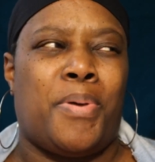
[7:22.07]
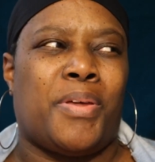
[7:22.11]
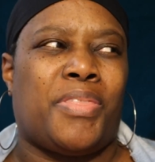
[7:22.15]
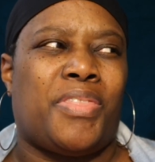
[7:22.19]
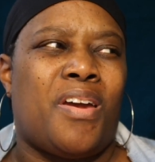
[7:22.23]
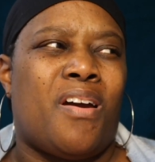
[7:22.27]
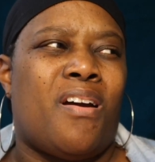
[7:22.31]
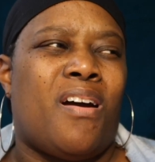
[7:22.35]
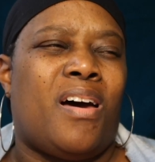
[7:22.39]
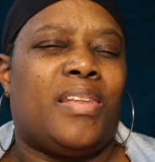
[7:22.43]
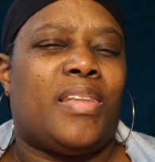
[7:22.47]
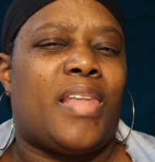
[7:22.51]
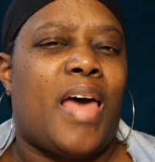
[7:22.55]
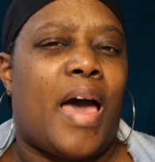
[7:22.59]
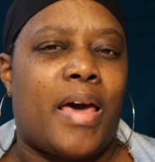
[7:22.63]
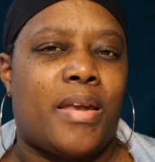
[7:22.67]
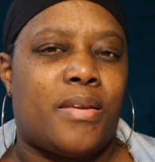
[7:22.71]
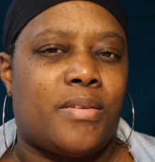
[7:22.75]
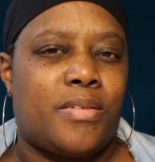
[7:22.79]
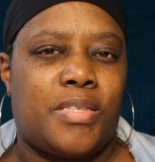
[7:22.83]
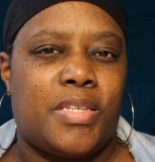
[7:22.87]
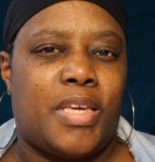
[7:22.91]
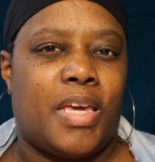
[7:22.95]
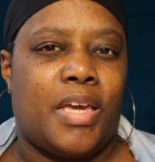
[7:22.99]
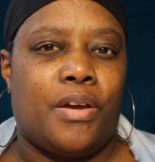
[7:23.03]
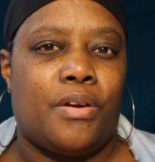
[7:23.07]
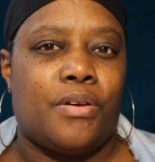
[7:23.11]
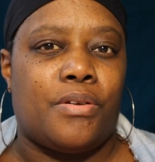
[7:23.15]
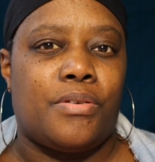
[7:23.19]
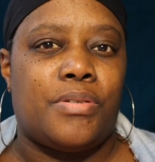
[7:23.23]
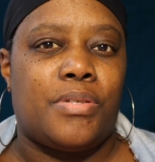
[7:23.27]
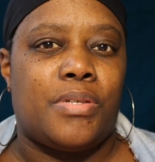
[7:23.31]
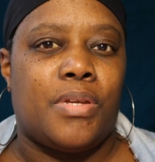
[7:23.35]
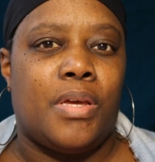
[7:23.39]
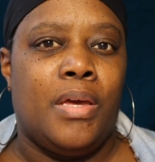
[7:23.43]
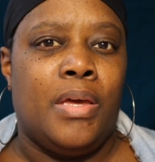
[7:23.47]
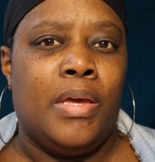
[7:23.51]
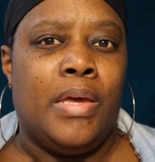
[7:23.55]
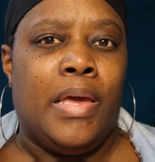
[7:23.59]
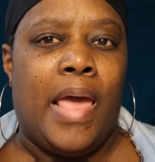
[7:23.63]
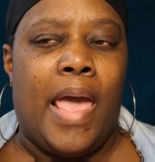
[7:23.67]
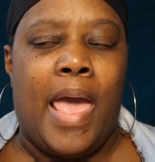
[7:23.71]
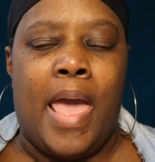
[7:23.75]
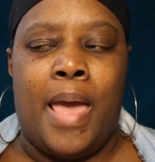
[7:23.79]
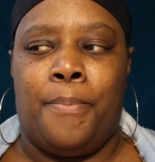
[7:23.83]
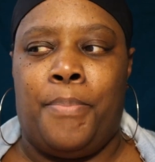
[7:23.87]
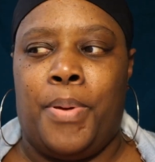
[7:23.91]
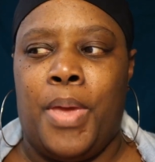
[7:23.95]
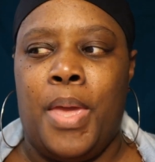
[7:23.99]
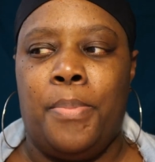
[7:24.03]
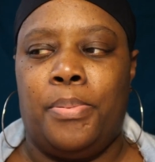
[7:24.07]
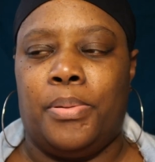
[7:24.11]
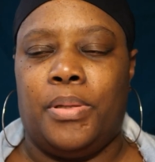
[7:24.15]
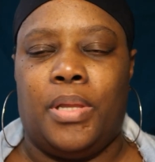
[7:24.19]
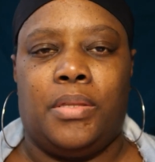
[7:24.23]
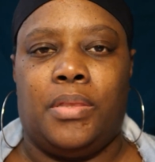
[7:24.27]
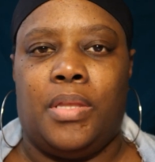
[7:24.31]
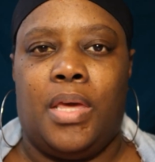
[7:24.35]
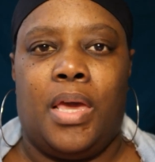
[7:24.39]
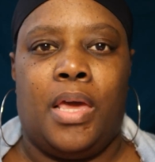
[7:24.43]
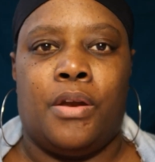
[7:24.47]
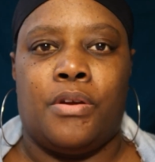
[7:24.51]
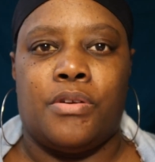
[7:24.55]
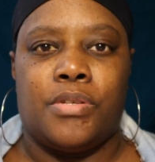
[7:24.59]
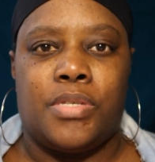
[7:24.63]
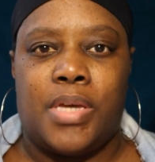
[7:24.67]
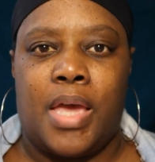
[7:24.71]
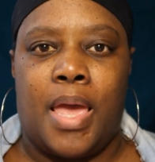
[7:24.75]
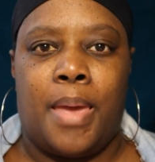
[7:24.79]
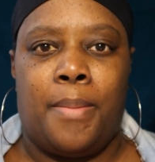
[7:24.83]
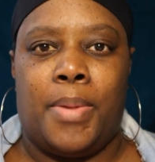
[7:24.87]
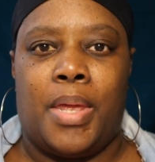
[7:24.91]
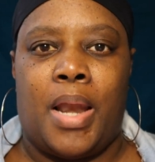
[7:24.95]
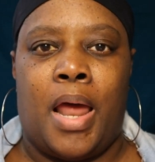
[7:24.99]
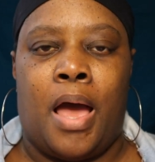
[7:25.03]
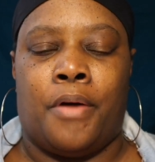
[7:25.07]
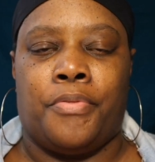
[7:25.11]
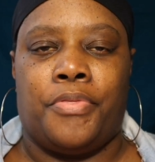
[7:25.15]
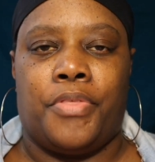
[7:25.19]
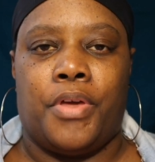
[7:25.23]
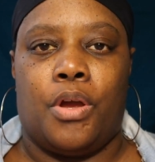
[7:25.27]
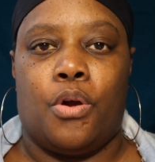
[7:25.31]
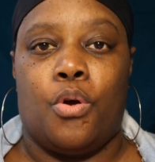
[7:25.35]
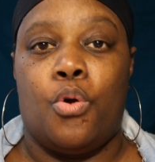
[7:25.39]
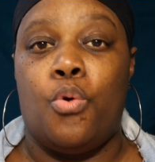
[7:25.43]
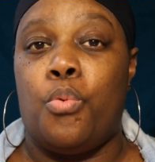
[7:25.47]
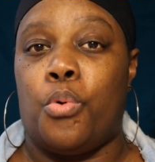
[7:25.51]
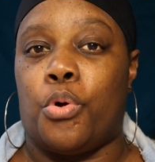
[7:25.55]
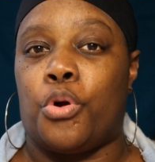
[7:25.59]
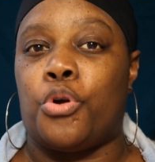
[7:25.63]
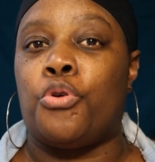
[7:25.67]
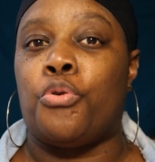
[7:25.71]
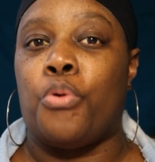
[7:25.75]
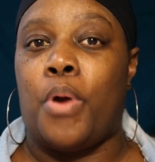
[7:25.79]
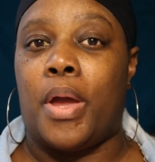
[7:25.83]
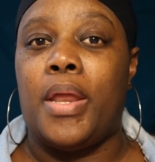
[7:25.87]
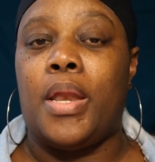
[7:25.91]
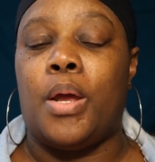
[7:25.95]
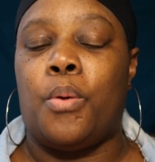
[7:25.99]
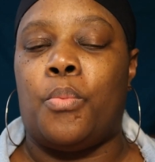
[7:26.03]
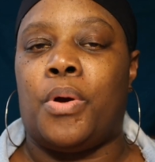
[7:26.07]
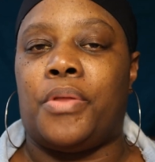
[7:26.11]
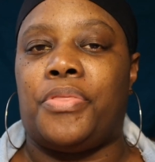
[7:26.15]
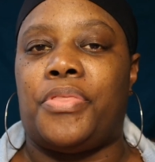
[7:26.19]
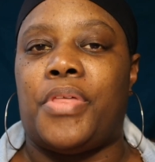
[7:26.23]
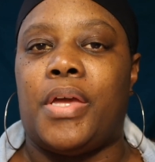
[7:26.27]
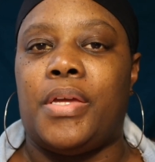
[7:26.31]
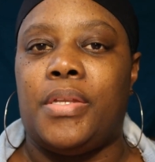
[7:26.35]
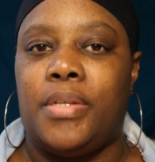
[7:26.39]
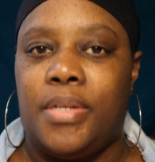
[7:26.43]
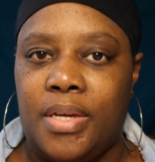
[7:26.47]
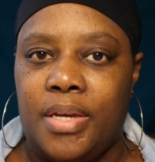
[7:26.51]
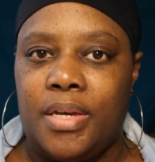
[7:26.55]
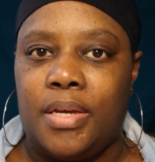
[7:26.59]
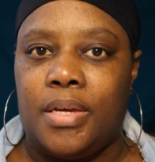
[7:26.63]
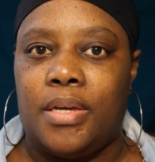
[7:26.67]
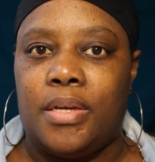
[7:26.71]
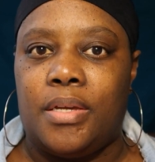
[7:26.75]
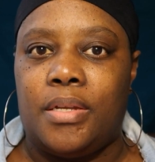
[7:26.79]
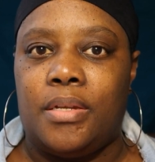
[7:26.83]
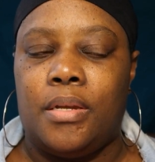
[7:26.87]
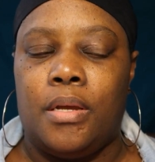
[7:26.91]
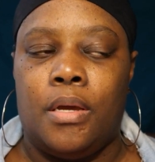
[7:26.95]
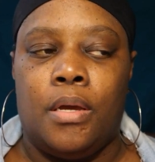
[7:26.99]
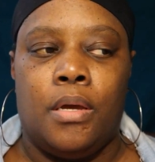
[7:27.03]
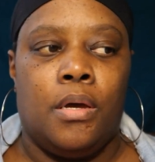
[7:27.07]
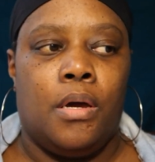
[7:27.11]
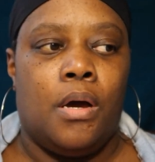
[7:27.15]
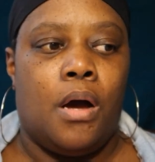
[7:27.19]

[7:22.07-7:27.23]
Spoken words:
But there are a lot of singers and people in the entertainment out there who were great at what they did,